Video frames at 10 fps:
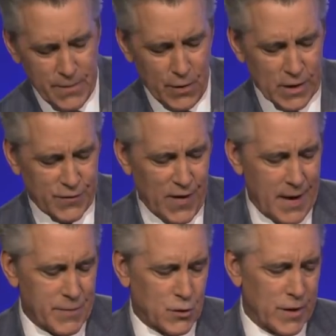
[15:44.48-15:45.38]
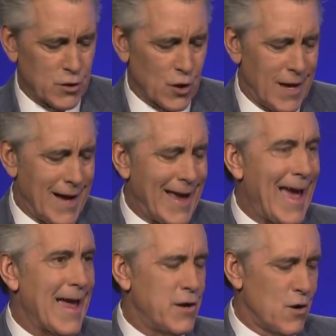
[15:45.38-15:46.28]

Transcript: points, fought between July and